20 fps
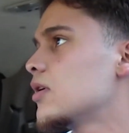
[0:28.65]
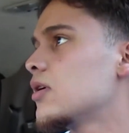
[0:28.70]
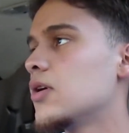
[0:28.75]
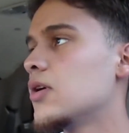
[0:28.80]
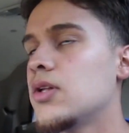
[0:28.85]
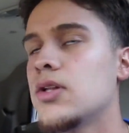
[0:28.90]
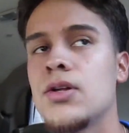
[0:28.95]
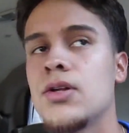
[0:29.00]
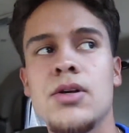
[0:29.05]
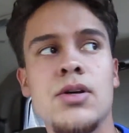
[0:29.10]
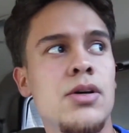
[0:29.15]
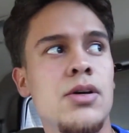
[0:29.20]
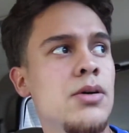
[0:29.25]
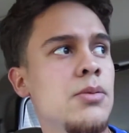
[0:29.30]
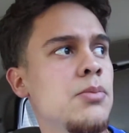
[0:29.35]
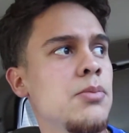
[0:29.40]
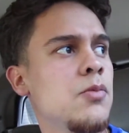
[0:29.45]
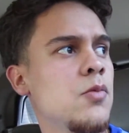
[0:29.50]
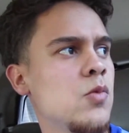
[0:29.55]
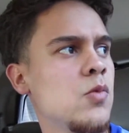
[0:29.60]
Uh,
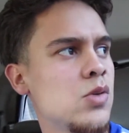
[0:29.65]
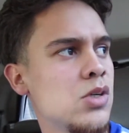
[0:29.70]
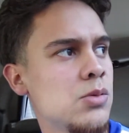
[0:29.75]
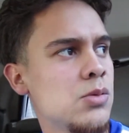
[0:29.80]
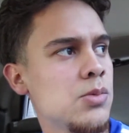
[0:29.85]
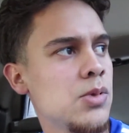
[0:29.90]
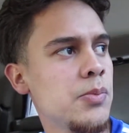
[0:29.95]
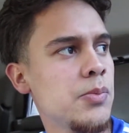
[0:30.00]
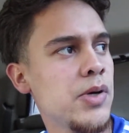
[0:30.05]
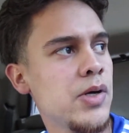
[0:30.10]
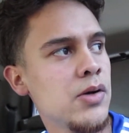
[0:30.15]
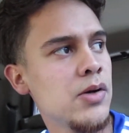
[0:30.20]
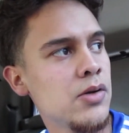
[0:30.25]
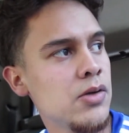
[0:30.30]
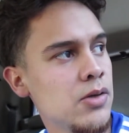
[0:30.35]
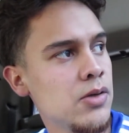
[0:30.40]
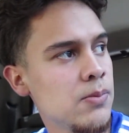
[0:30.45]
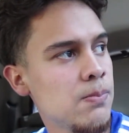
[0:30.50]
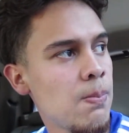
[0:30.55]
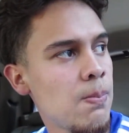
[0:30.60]
what am I about to do?